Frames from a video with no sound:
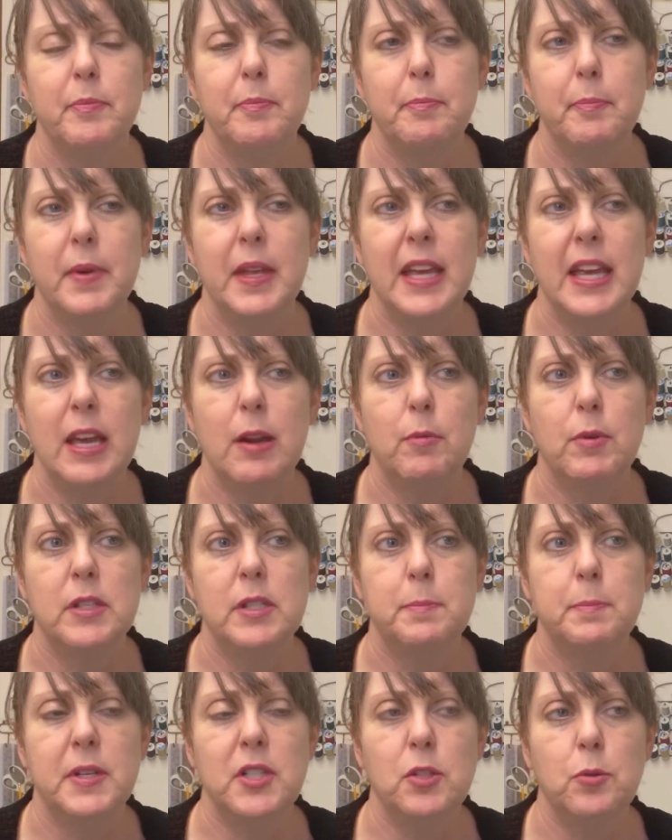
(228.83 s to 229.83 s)
He was
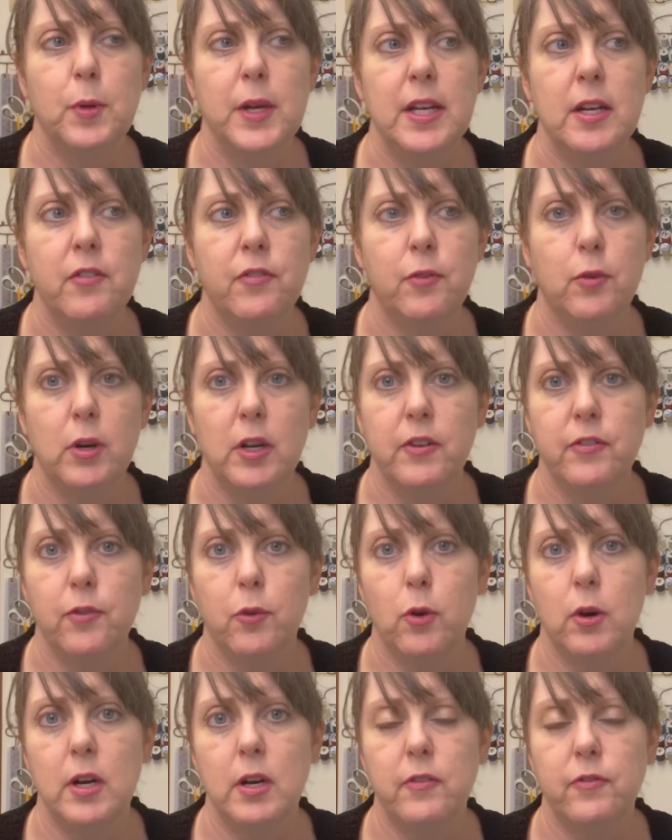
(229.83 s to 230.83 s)
between a
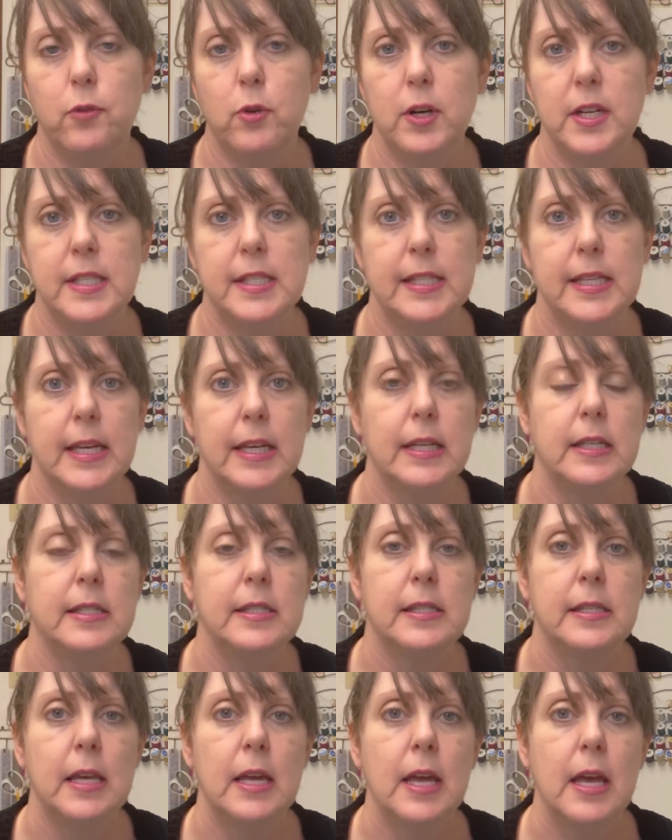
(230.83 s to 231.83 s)
44 and a
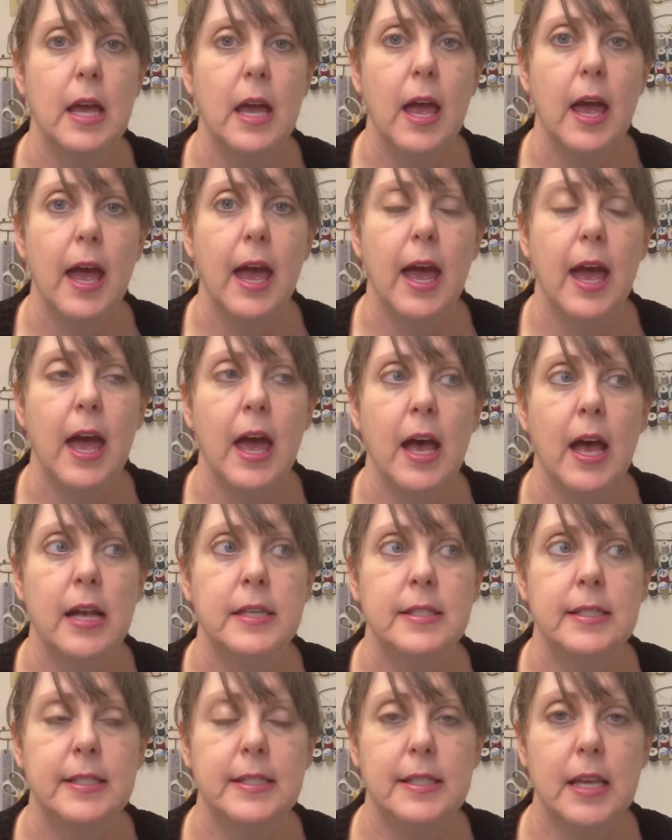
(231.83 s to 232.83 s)
46
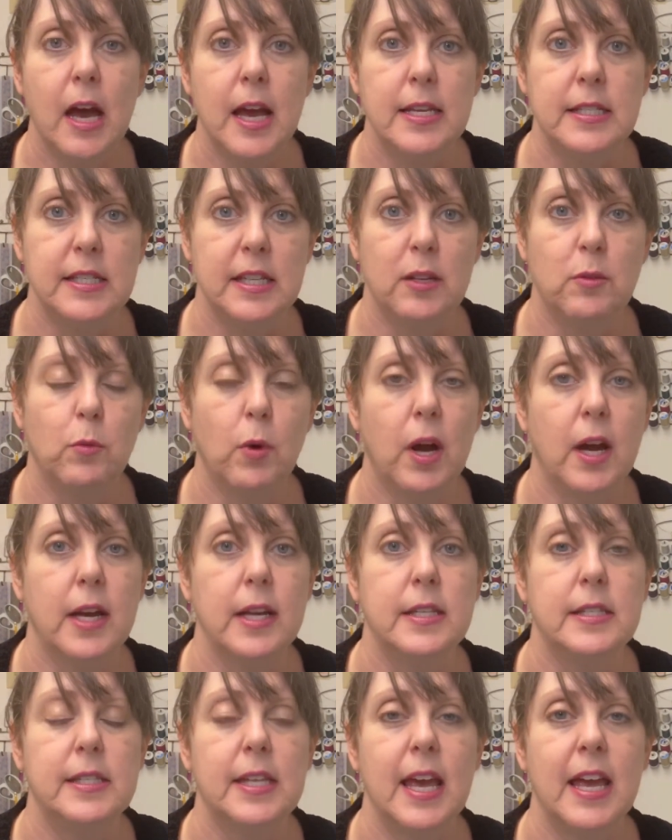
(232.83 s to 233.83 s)
sizing
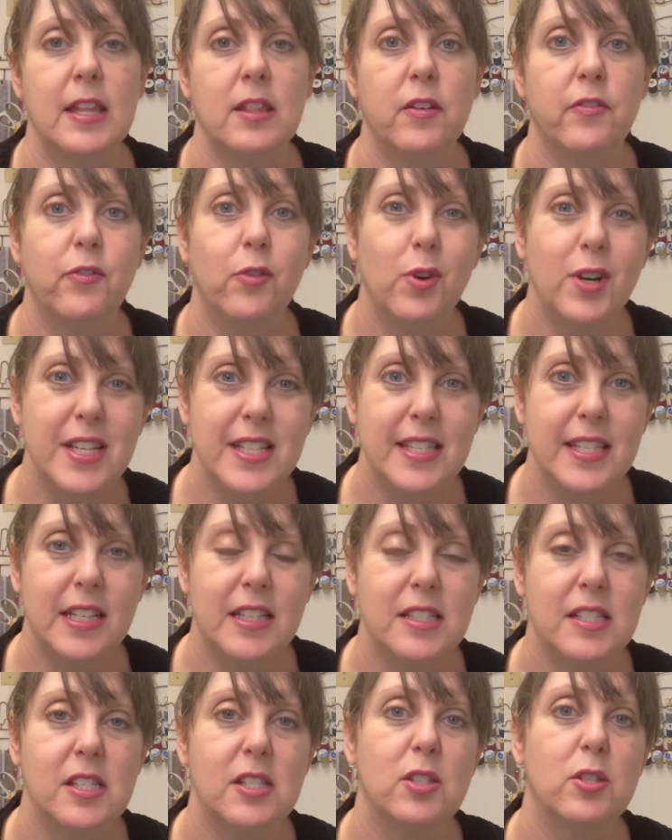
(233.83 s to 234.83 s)
wise, and the
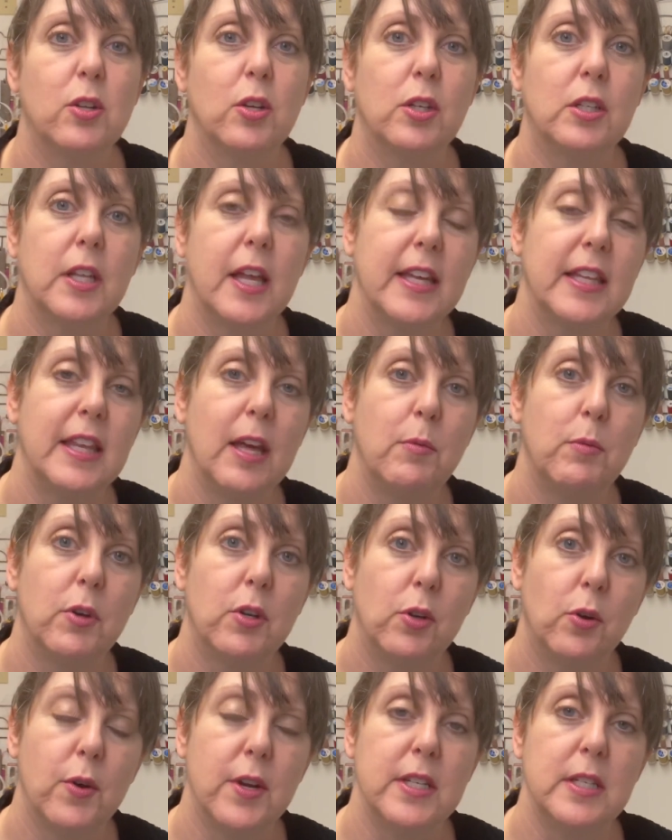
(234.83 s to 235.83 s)
46s looked like they were
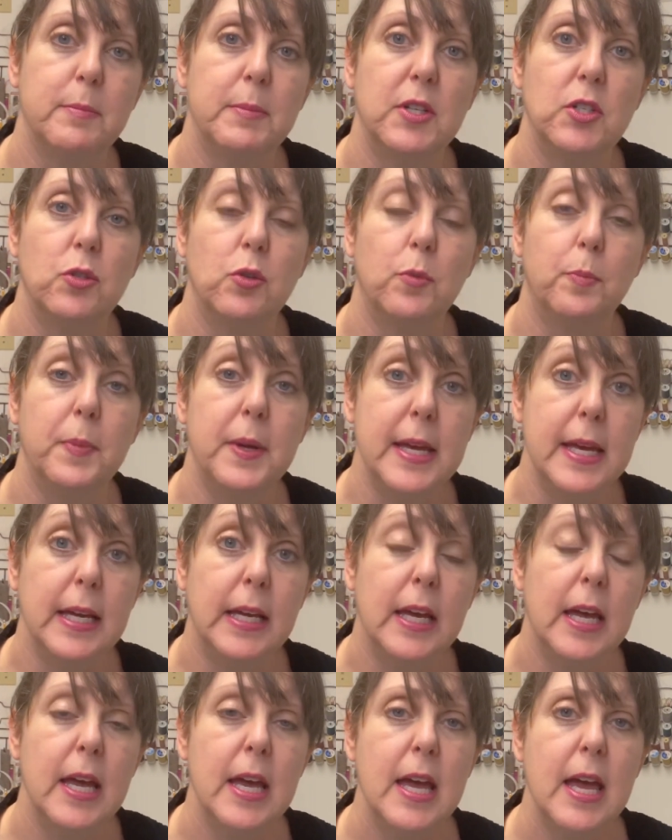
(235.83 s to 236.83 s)
going to be too
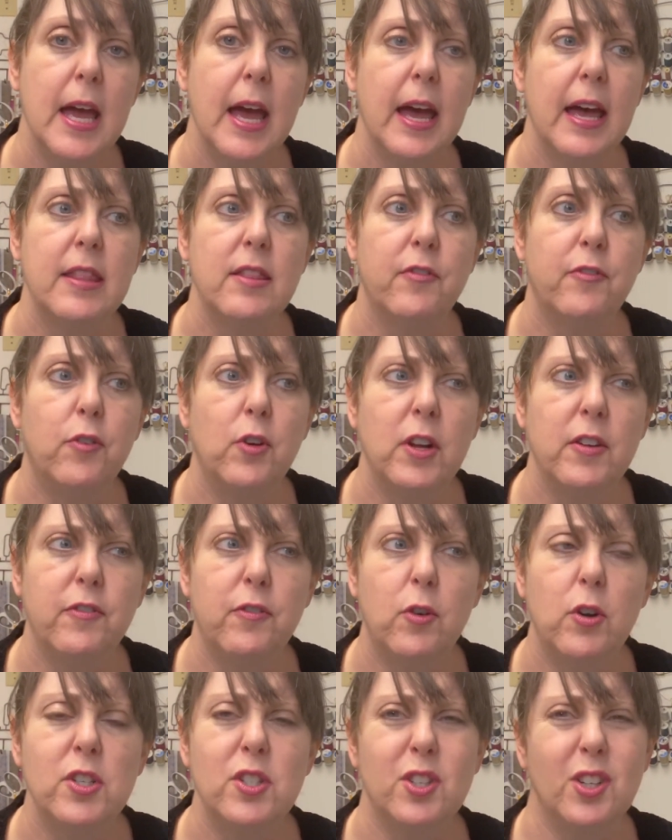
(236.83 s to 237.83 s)
big, and the
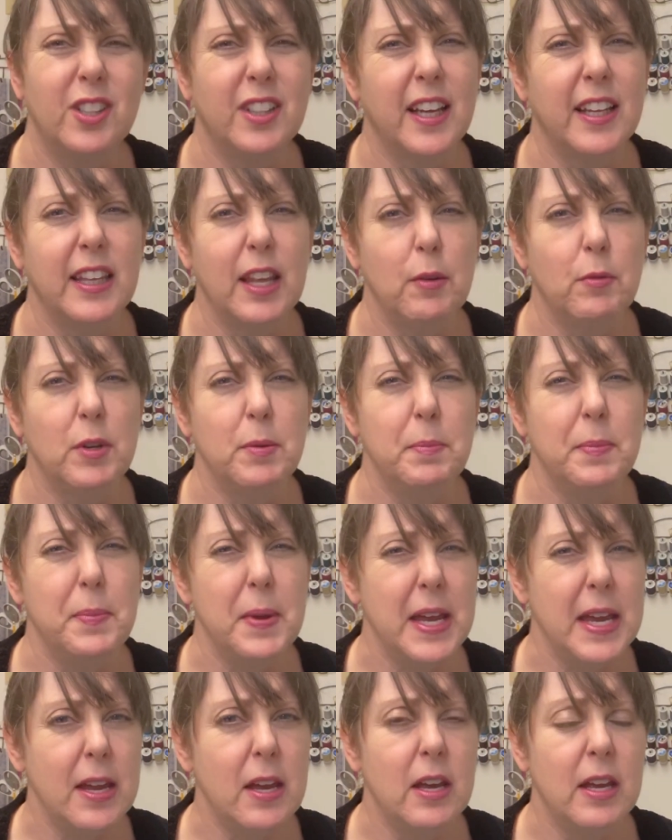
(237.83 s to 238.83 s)
44s looked like it
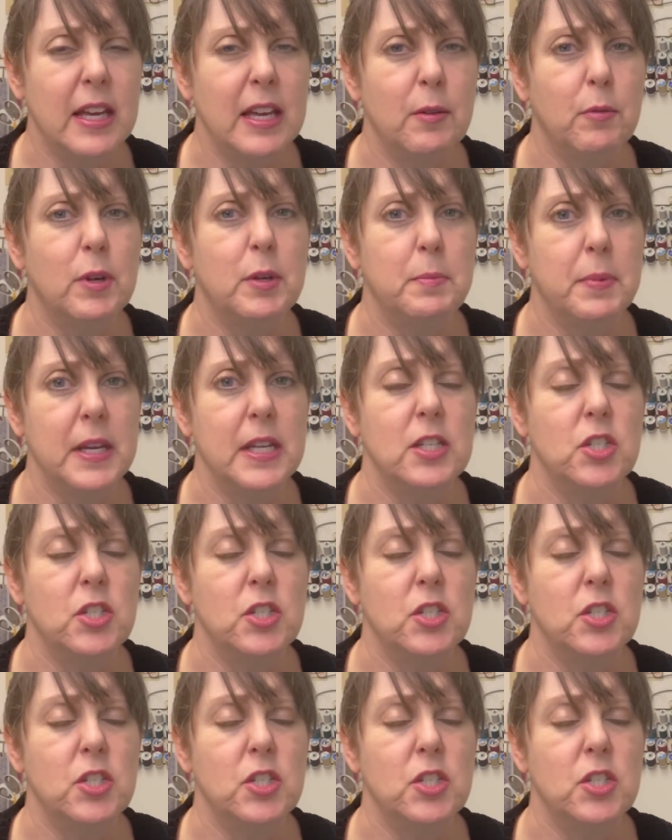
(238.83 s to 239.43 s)
would be